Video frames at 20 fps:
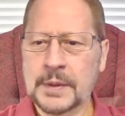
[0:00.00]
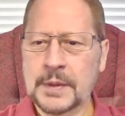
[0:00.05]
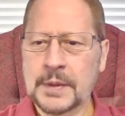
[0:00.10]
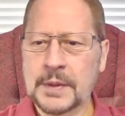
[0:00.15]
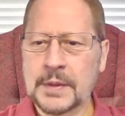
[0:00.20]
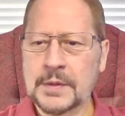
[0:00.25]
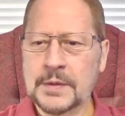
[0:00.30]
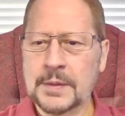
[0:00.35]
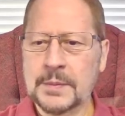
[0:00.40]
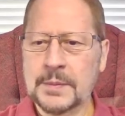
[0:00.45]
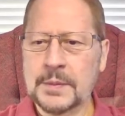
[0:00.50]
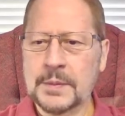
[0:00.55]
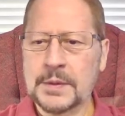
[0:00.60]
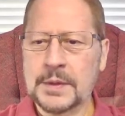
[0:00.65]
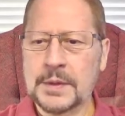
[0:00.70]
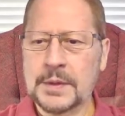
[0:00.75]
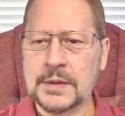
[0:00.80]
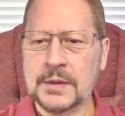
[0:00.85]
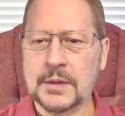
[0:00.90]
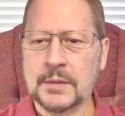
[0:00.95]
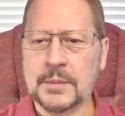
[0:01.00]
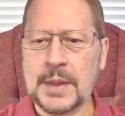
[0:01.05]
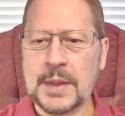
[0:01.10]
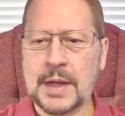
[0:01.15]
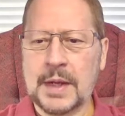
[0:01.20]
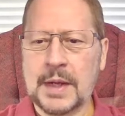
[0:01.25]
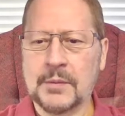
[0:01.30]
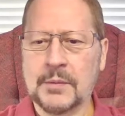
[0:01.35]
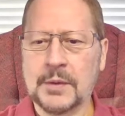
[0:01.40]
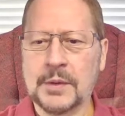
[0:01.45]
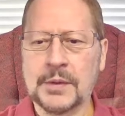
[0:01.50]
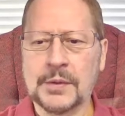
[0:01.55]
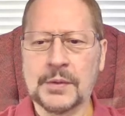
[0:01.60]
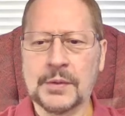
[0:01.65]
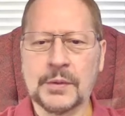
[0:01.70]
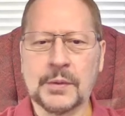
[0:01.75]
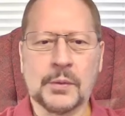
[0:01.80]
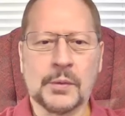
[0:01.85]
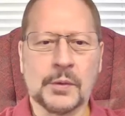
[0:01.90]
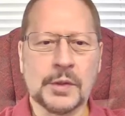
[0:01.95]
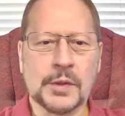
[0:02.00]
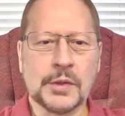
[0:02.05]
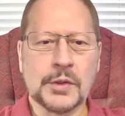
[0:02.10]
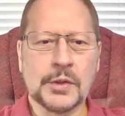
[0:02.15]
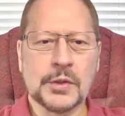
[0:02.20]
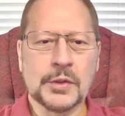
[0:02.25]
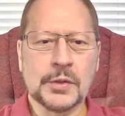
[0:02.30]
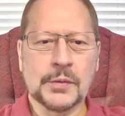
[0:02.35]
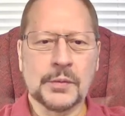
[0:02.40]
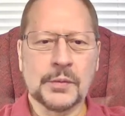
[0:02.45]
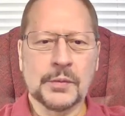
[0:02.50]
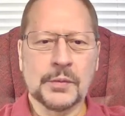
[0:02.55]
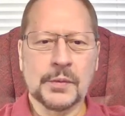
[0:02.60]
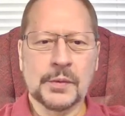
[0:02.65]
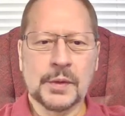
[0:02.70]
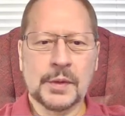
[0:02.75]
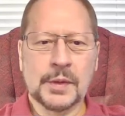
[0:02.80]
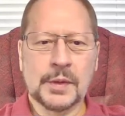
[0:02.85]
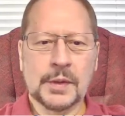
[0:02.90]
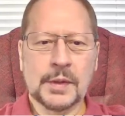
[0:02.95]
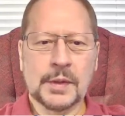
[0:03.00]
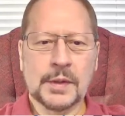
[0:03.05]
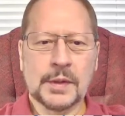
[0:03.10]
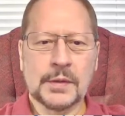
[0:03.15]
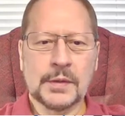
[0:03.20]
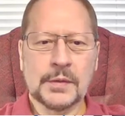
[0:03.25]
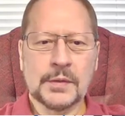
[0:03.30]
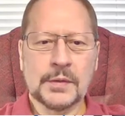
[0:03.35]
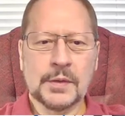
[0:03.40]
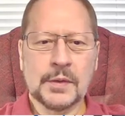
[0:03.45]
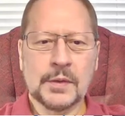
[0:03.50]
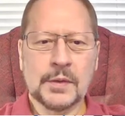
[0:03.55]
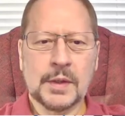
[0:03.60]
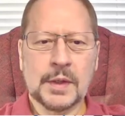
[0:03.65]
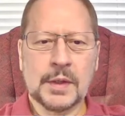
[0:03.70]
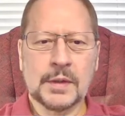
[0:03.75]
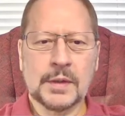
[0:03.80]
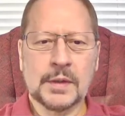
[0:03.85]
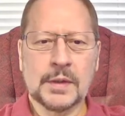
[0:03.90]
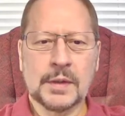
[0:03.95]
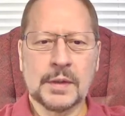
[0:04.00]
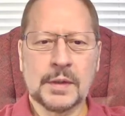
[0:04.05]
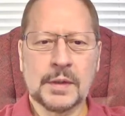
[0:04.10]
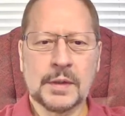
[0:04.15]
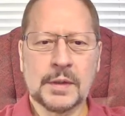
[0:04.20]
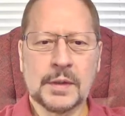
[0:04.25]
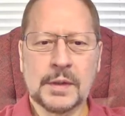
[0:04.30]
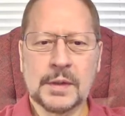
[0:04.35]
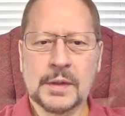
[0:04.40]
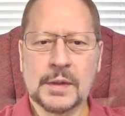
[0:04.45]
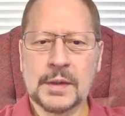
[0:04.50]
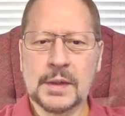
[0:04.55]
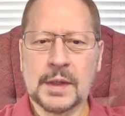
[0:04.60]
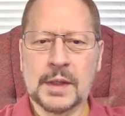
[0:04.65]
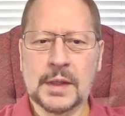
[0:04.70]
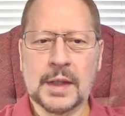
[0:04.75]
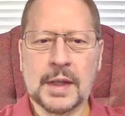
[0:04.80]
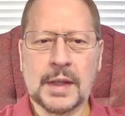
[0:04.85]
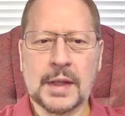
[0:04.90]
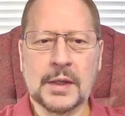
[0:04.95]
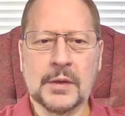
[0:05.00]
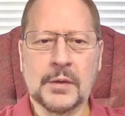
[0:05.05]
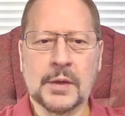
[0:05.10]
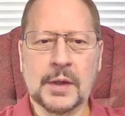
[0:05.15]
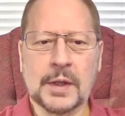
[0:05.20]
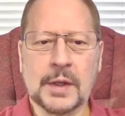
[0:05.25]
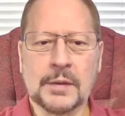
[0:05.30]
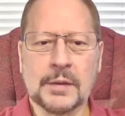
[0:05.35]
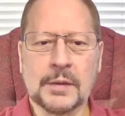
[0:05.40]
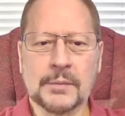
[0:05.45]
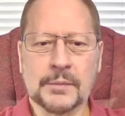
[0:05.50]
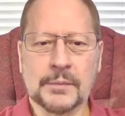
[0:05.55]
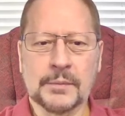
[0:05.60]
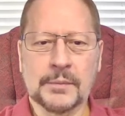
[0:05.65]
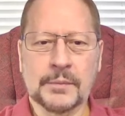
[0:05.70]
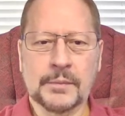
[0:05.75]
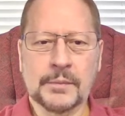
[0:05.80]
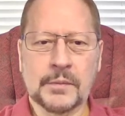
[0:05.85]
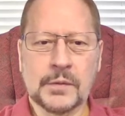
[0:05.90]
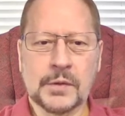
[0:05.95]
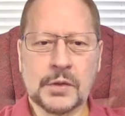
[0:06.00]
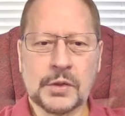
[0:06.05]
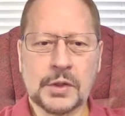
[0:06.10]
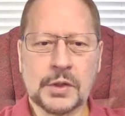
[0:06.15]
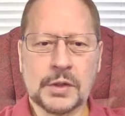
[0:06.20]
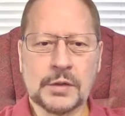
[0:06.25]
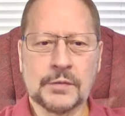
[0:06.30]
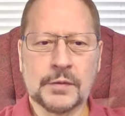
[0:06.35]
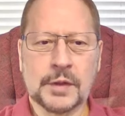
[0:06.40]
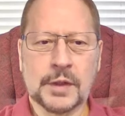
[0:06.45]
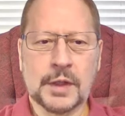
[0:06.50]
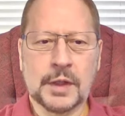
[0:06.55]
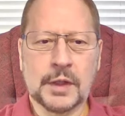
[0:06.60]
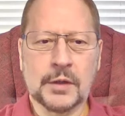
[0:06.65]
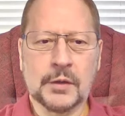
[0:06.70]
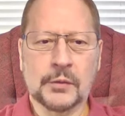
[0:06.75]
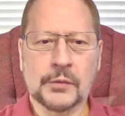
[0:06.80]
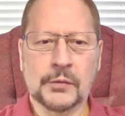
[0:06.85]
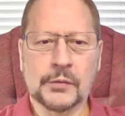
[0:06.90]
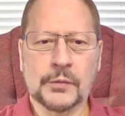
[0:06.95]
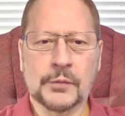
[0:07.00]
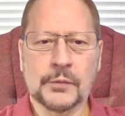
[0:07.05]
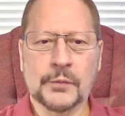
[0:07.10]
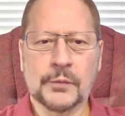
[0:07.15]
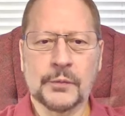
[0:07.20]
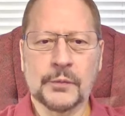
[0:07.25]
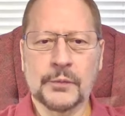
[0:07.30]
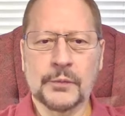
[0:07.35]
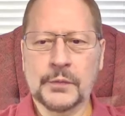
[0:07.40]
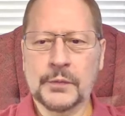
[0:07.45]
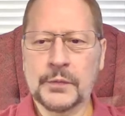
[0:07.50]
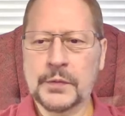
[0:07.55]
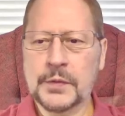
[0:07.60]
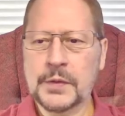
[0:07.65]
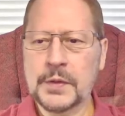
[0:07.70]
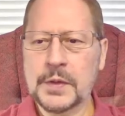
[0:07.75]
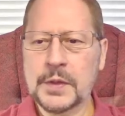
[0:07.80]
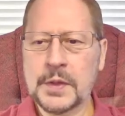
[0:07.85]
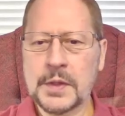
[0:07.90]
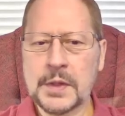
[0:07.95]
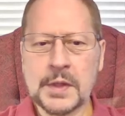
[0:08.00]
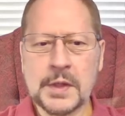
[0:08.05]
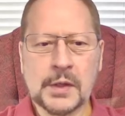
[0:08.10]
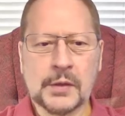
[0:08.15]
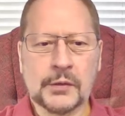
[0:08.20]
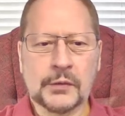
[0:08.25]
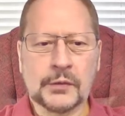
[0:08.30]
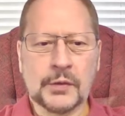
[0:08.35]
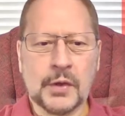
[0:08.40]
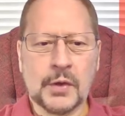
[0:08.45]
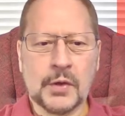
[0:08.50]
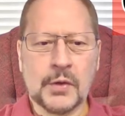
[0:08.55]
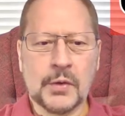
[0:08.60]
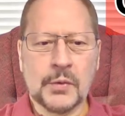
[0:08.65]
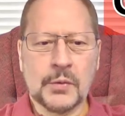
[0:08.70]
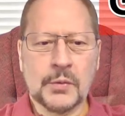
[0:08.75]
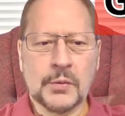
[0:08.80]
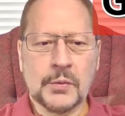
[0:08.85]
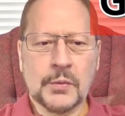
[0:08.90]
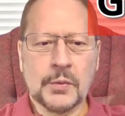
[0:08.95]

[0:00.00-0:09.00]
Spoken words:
something doesn't look bad with orange. Let's go a light green, just for giggles. So